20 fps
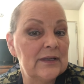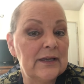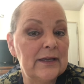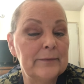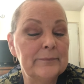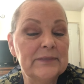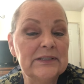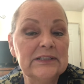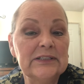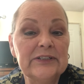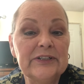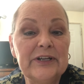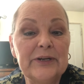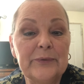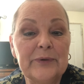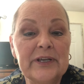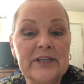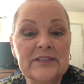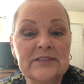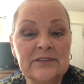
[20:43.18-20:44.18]
Got my little
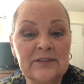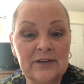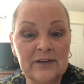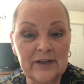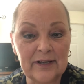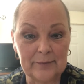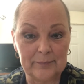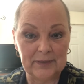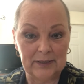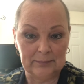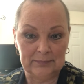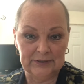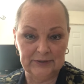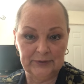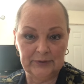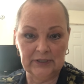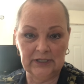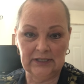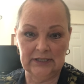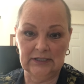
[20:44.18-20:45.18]
earrings on. Got my blue
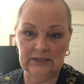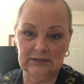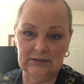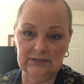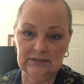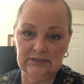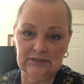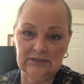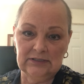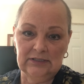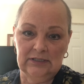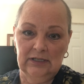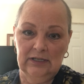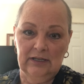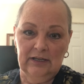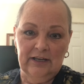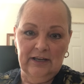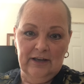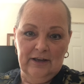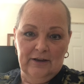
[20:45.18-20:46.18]
and gold
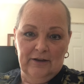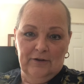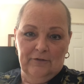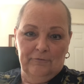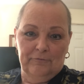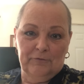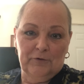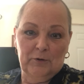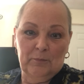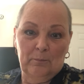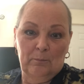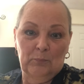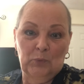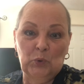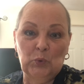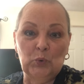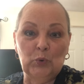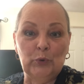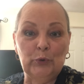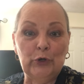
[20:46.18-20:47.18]
for
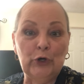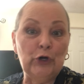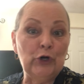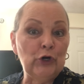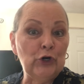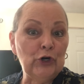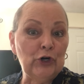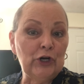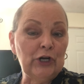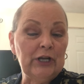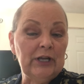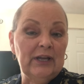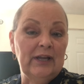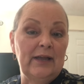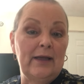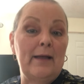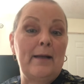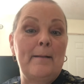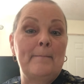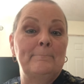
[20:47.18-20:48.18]
Moore
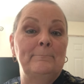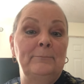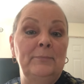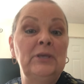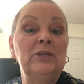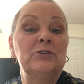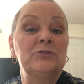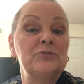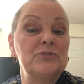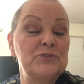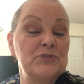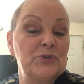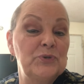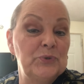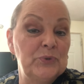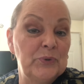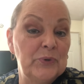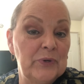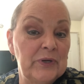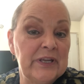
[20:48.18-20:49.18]
Middle
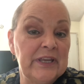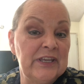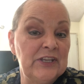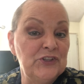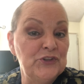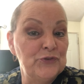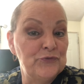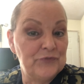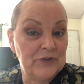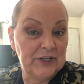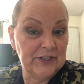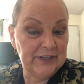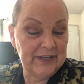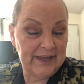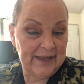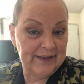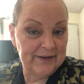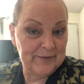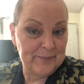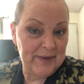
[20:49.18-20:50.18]
School in Eufaula,
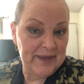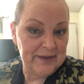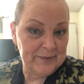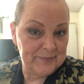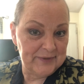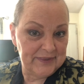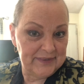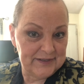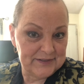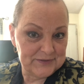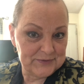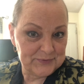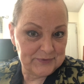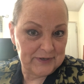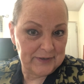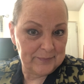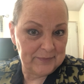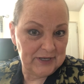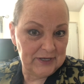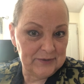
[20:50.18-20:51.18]
Alabama. That's where
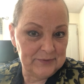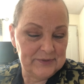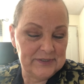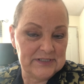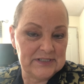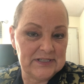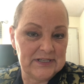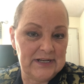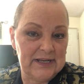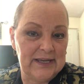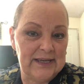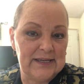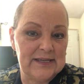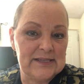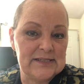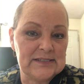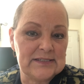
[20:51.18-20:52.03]
I'm going today.